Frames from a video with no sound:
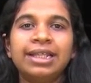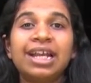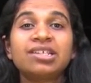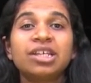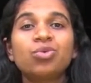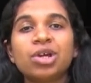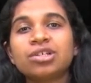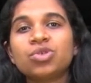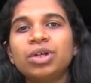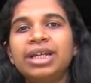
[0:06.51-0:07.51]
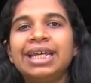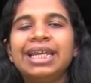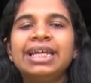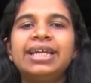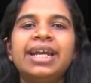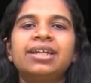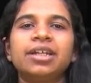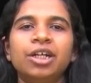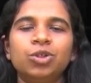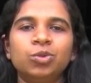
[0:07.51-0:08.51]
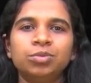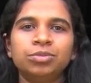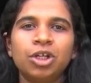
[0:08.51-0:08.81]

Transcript: That is, equations with degree greater than 2.